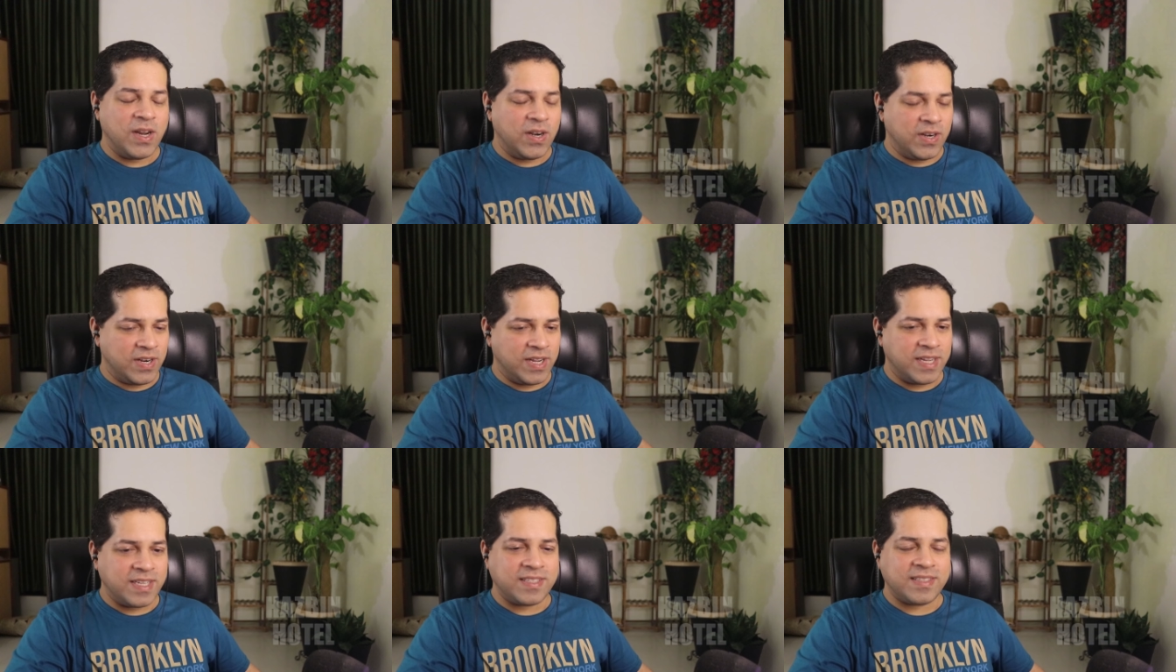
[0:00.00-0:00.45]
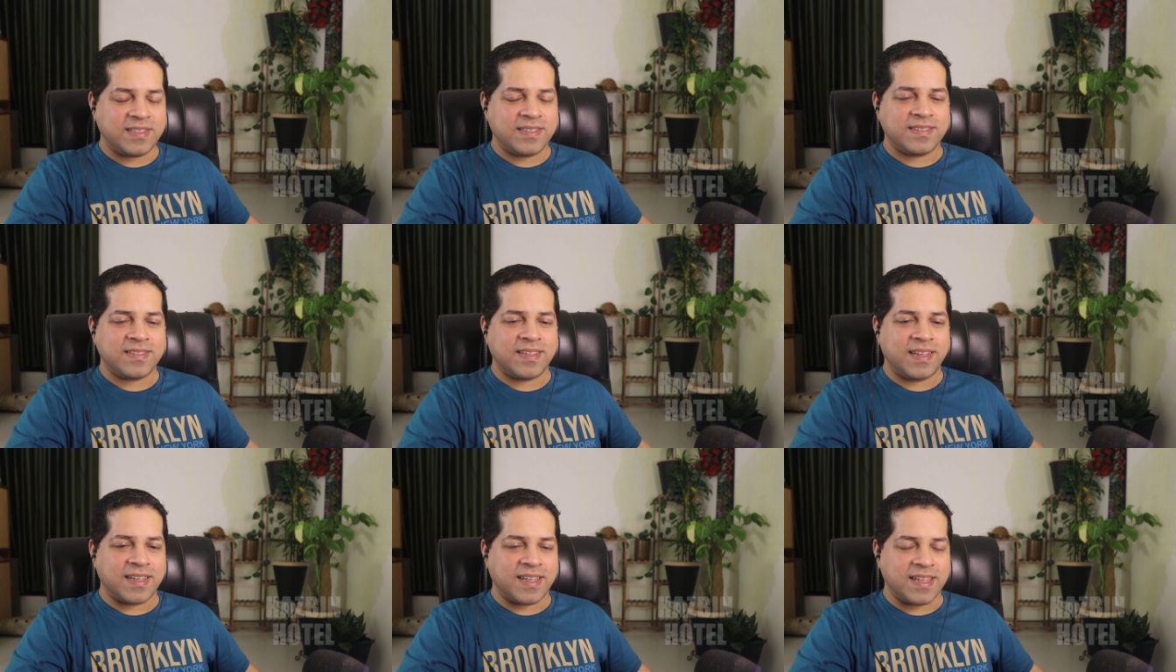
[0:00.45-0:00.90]
Alright,
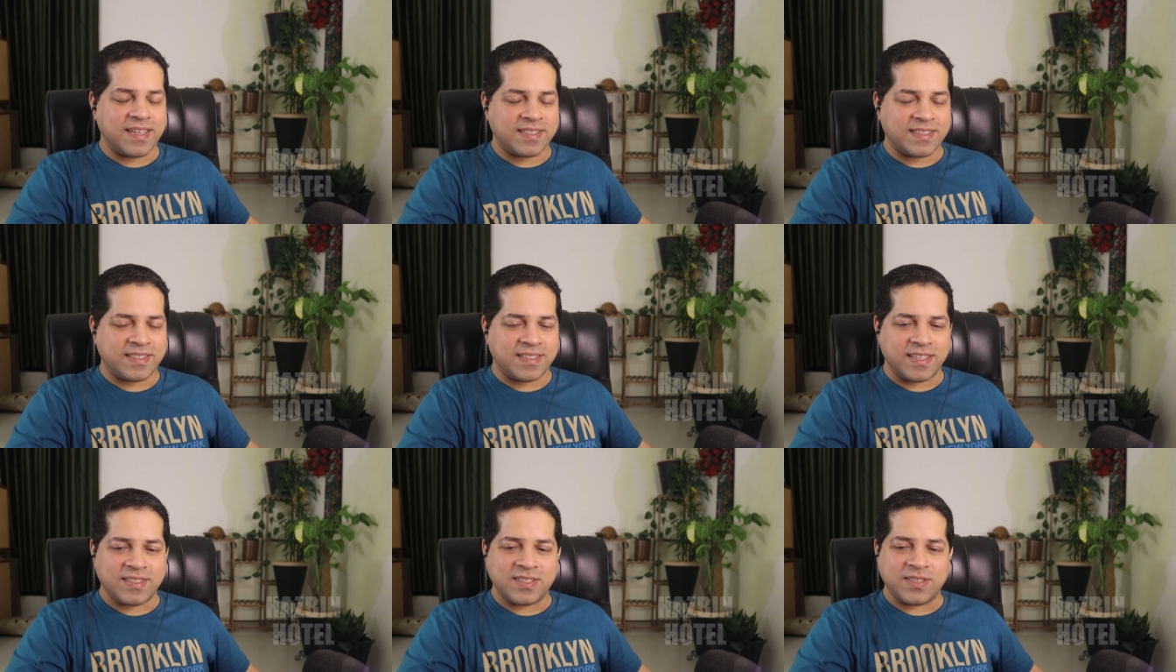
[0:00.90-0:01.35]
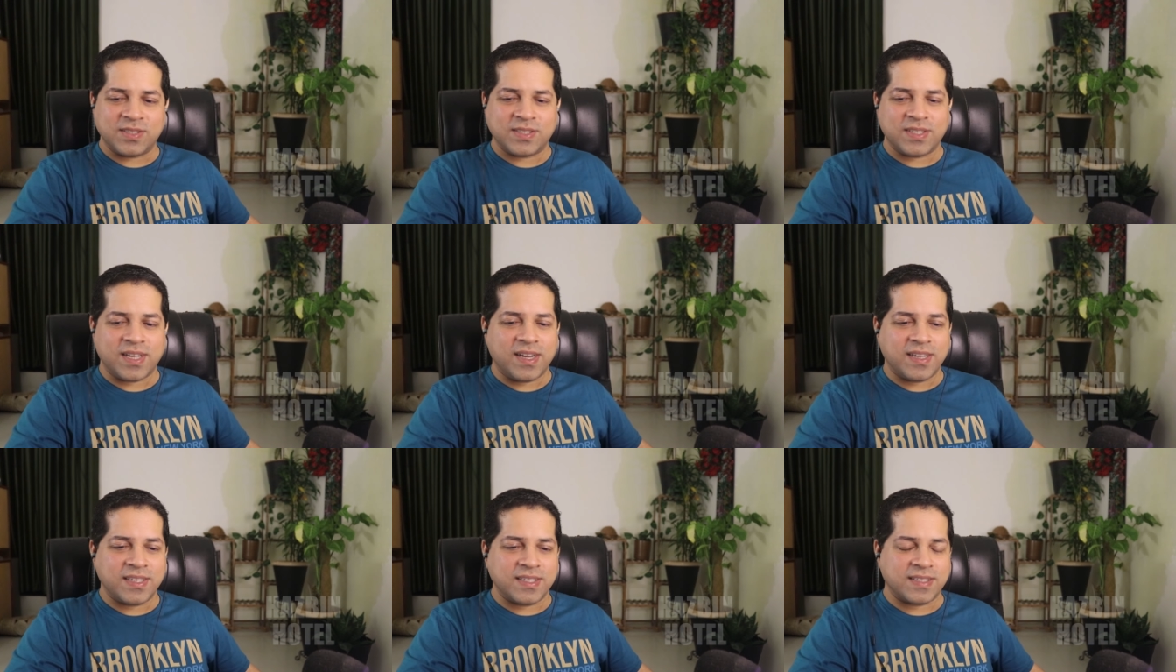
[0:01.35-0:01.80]
I guess another
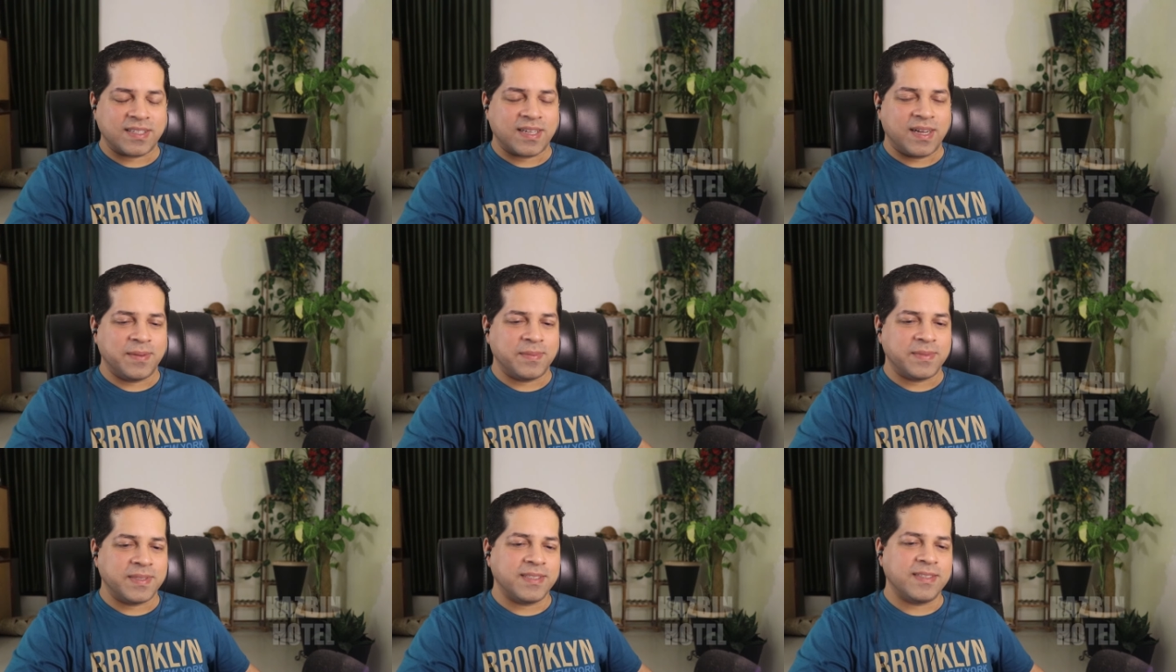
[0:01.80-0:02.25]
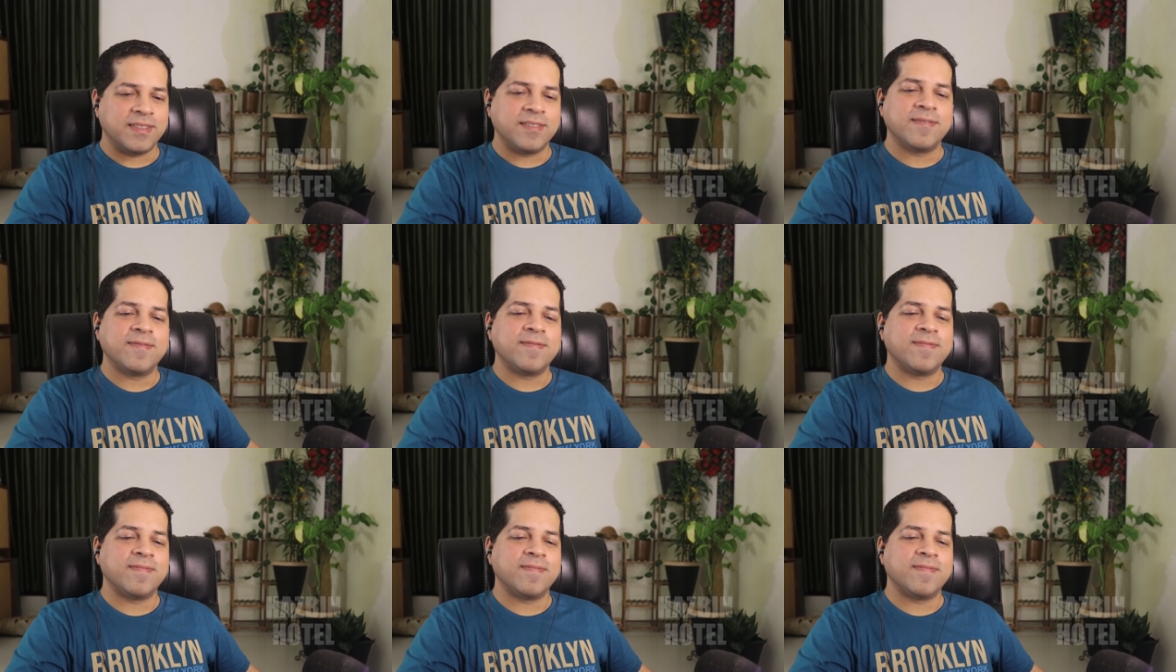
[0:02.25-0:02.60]
song is coming.